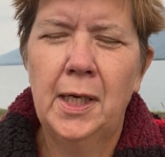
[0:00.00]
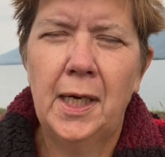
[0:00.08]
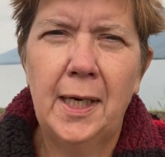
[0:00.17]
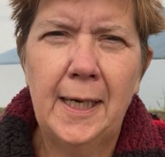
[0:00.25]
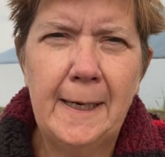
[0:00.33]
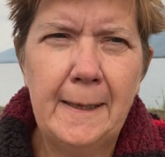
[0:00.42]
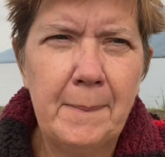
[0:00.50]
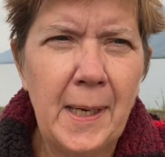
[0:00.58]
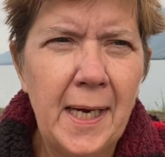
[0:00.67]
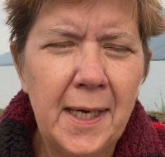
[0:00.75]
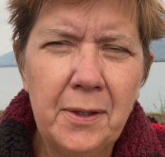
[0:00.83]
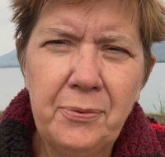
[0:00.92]

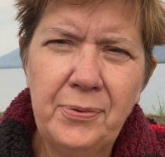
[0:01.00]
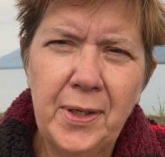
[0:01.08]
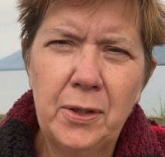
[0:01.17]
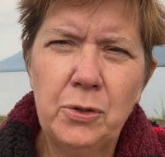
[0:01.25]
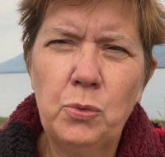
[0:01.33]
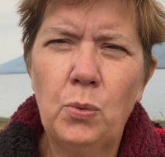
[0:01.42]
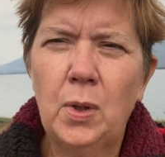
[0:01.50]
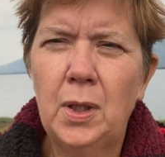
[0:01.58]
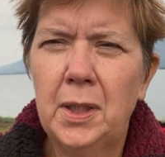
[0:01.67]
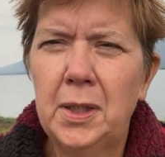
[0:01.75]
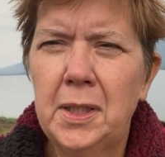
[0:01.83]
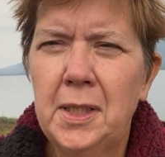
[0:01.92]
I found
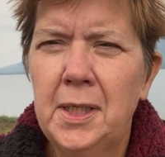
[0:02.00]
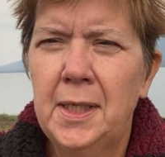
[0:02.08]
one.